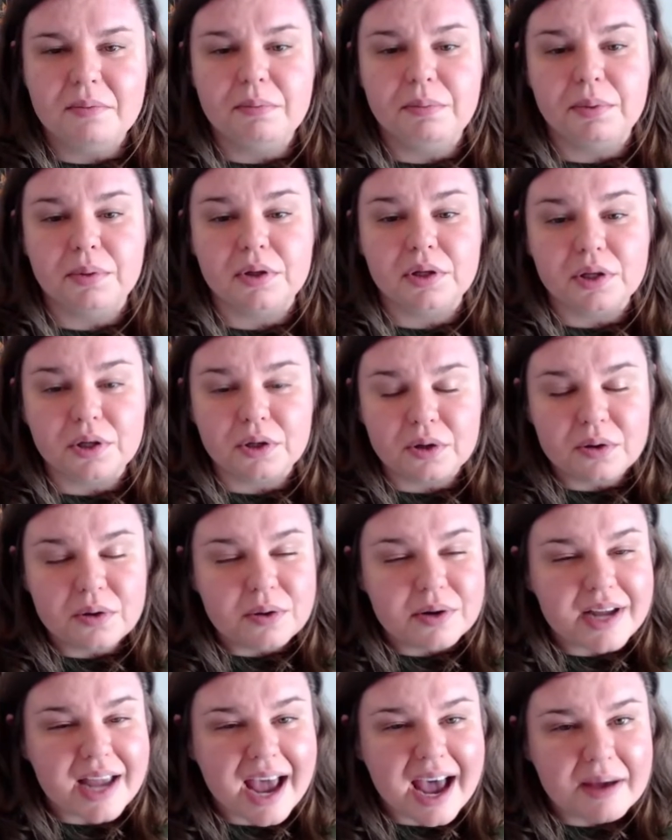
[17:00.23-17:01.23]
blue
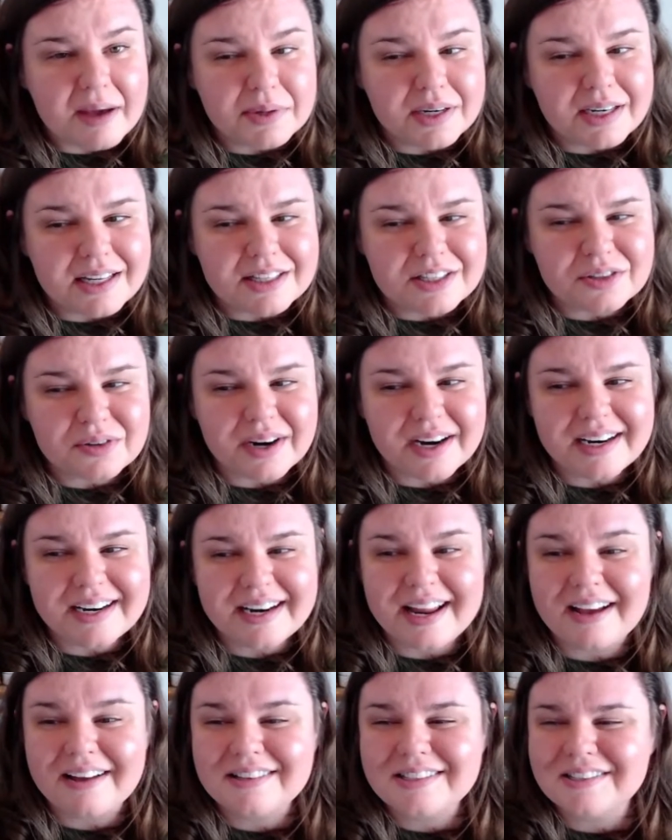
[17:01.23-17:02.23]
cabinets right now.